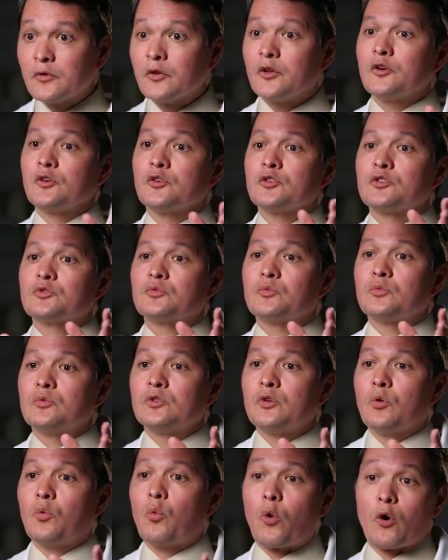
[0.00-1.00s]
There's
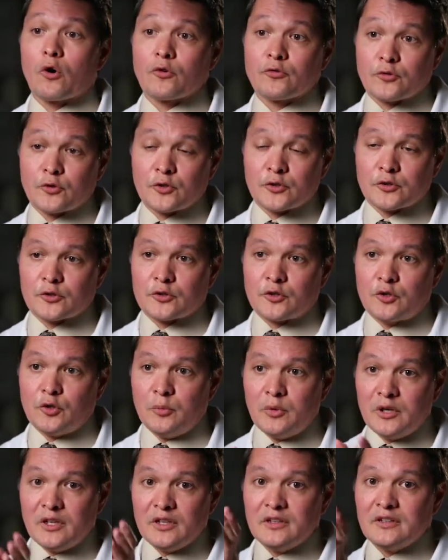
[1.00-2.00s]
warfarin or
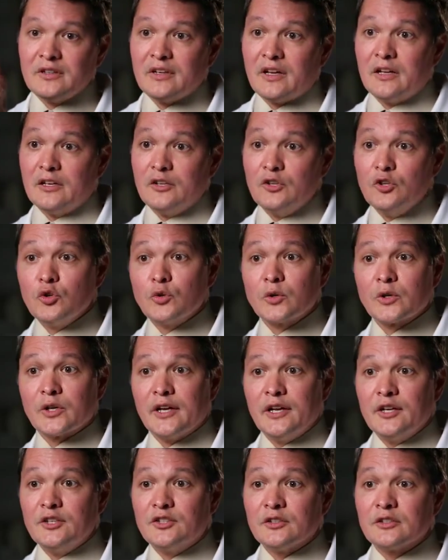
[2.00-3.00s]
Coumadin and
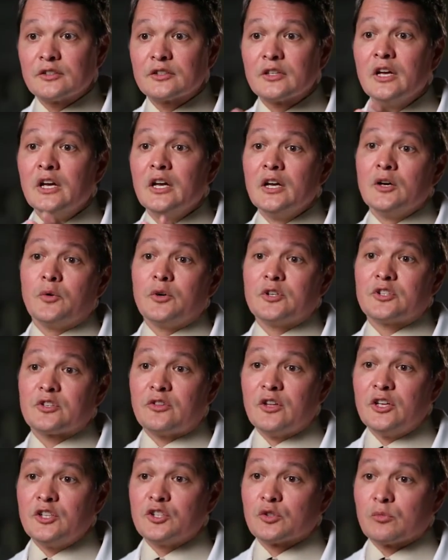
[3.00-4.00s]
newer agents which
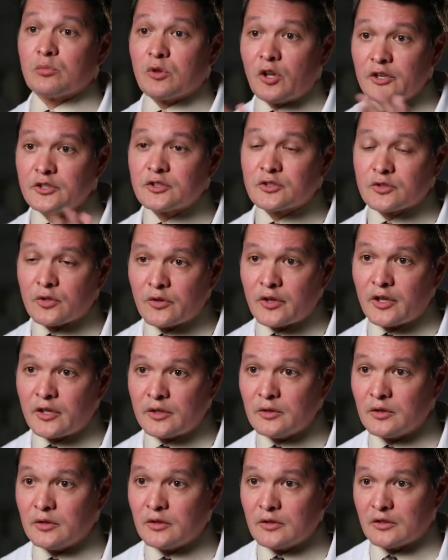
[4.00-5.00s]
thin your blood so
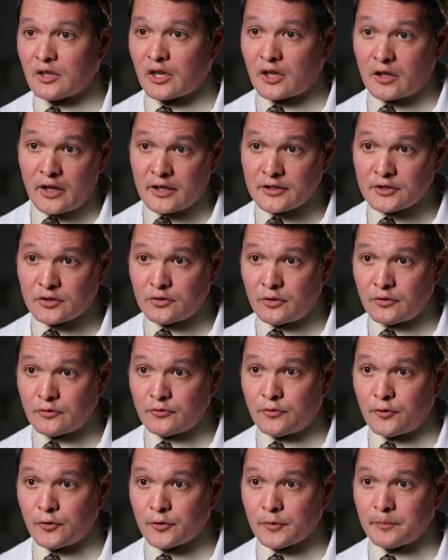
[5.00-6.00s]
that the clots
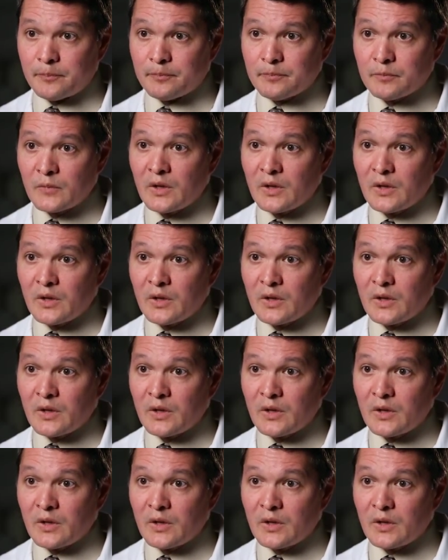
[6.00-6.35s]
don't form.